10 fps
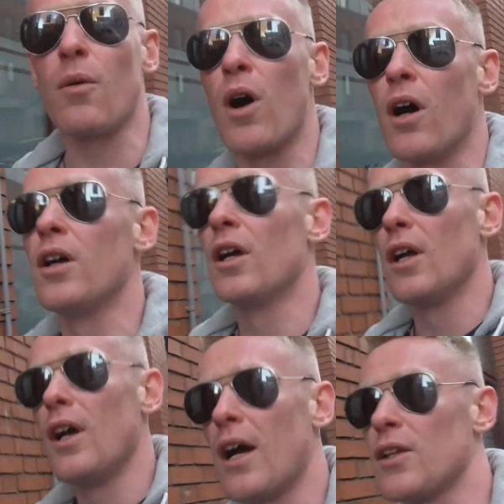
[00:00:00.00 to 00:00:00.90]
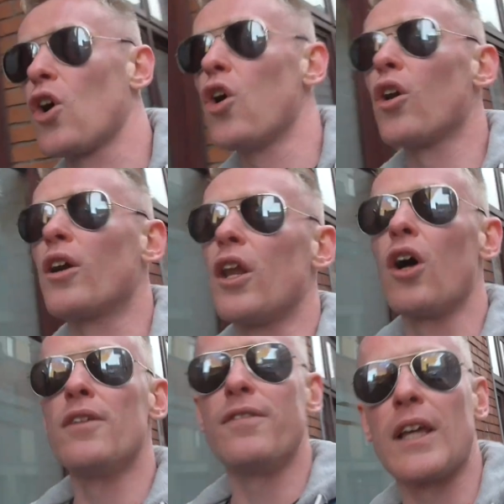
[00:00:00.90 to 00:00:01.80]
and what and the colour and
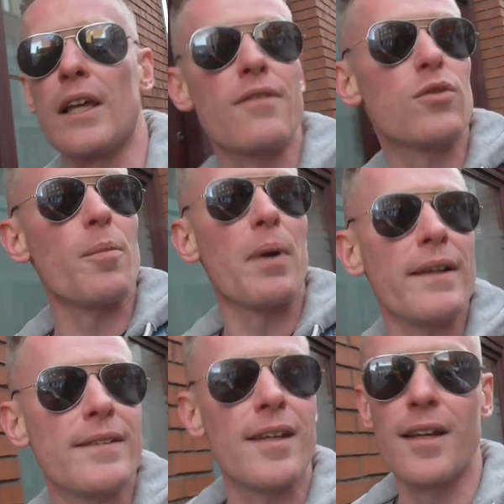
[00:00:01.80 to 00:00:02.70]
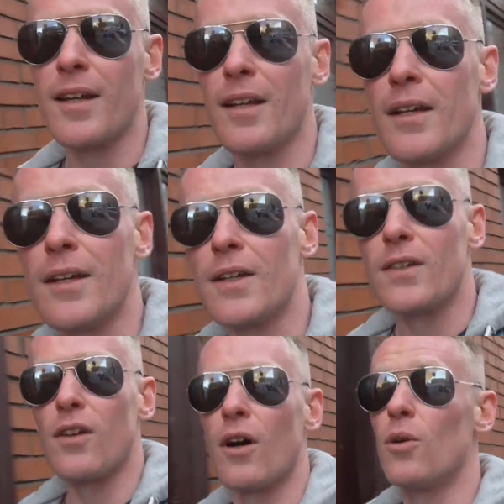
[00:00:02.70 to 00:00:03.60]
life it can give to a place.
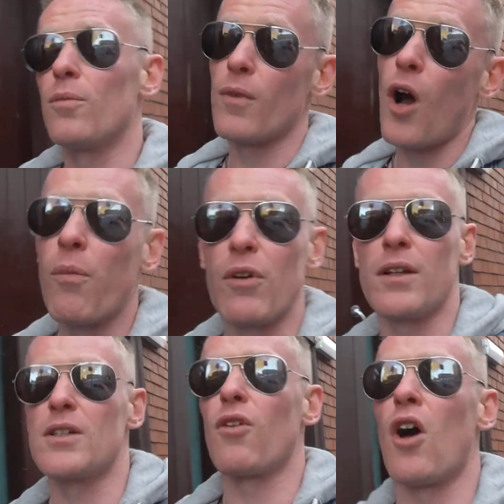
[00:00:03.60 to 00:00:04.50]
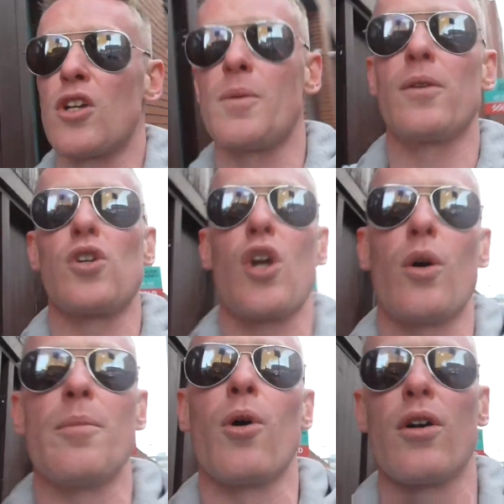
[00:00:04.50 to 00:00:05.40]
So hopefully on these vlogs I'll be able to
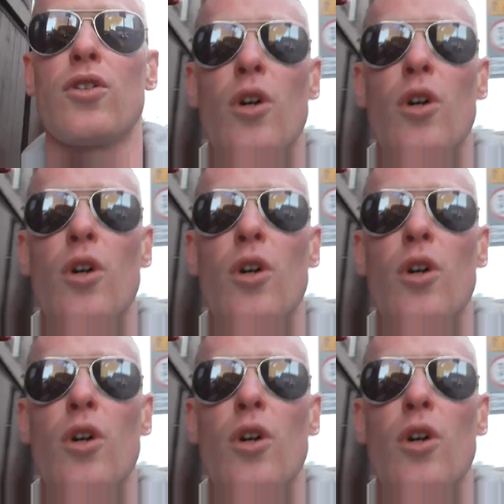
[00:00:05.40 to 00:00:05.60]
show you more